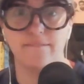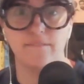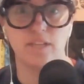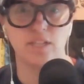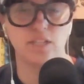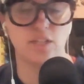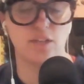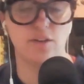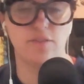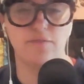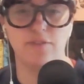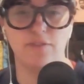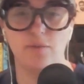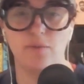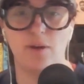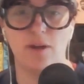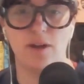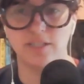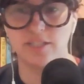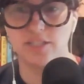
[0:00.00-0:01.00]
So if you
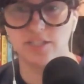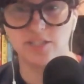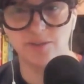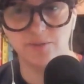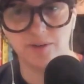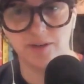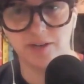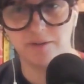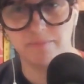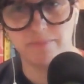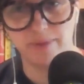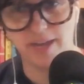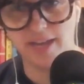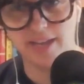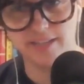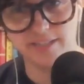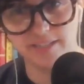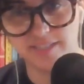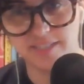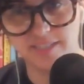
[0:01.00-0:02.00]
want to do one in
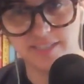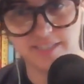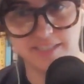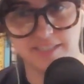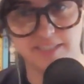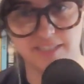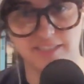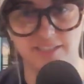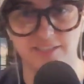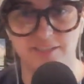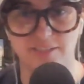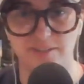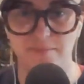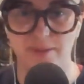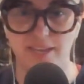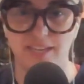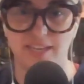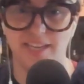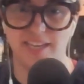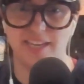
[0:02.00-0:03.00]
Bend, you can
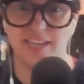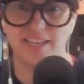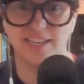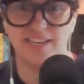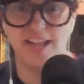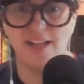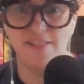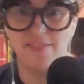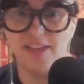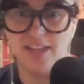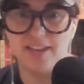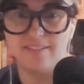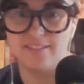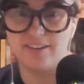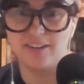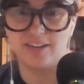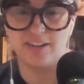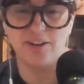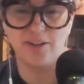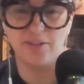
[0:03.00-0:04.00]
make it, and then
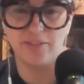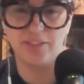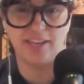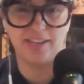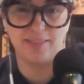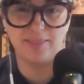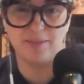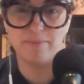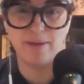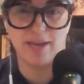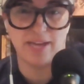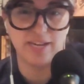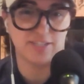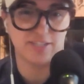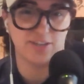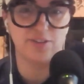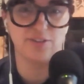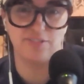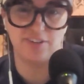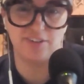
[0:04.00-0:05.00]
they're called like the
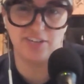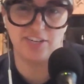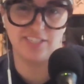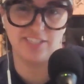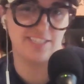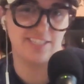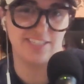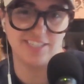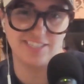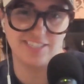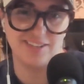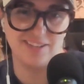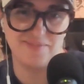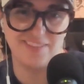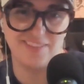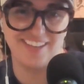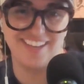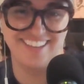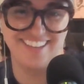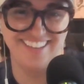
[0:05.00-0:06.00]
Bend Overs or something.